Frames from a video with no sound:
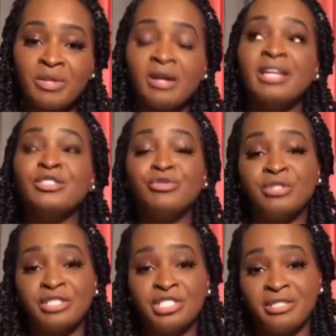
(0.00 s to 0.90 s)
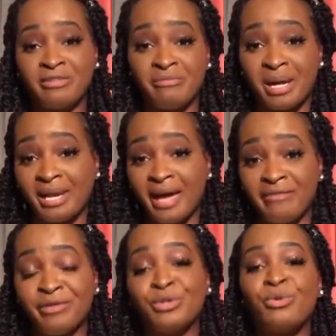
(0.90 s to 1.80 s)
an introduction of my
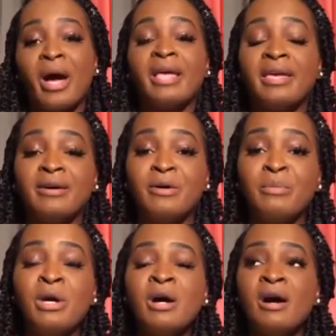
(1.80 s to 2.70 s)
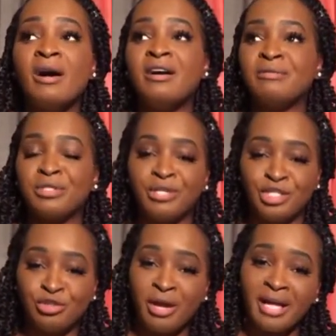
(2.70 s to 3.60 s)
life and who I am, so
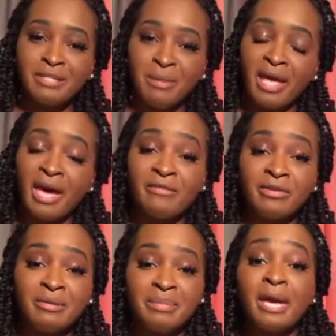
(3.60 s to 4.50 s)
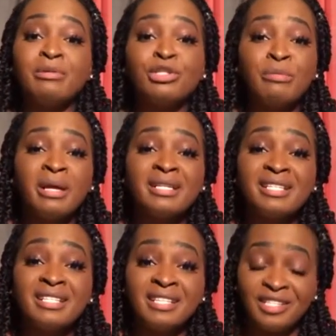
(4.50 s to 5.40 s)
that you guys may be able to make a
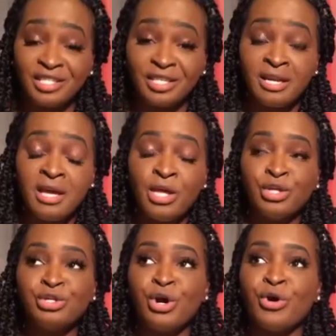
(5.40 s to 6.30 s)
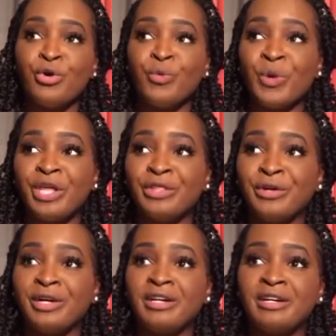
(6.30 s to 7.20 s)
decision, you know, whether